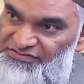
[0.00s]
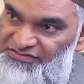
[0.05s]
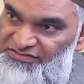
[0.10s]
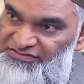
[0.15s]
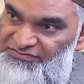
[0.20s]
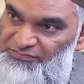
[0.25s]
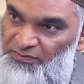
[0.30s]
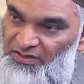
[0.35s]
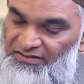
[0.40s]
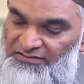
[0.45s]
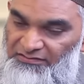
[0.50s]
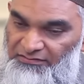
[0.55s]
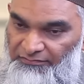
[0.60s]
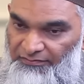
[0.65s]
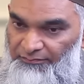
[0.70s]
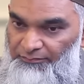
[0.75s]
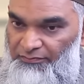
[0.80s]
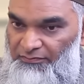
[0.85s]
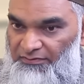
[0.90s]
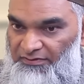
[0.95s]
It is widely
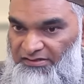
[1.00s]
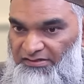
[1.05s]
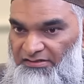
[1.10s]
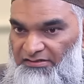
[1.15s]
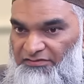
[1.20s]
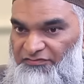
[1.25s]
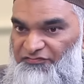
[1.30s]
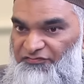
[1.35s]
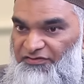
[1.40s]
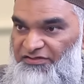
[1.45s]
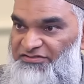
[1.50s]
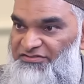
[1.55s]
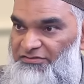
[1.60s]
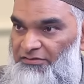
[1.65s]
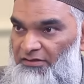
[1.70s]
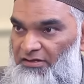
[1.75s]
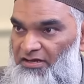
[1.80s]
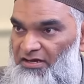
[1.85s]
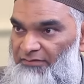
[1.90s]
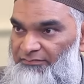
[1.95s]
reported in the
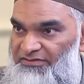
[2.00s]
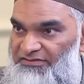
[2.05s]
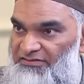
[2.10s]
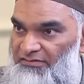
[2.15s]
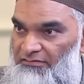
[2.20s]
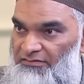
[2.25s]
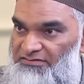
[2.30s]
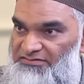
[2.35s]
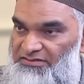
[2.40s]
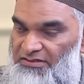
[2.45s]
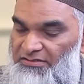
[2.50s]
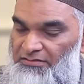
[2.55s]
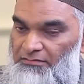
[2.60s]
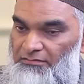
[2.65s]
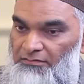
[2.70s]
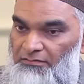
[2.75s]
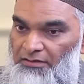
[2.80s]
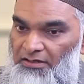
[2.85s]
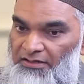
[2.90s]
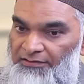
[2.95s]
traditional commentaries on the
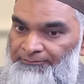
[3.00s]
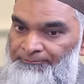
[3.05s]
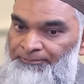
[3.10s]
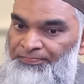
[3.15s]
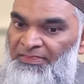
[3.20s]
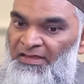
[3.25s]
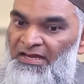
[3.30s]
Quran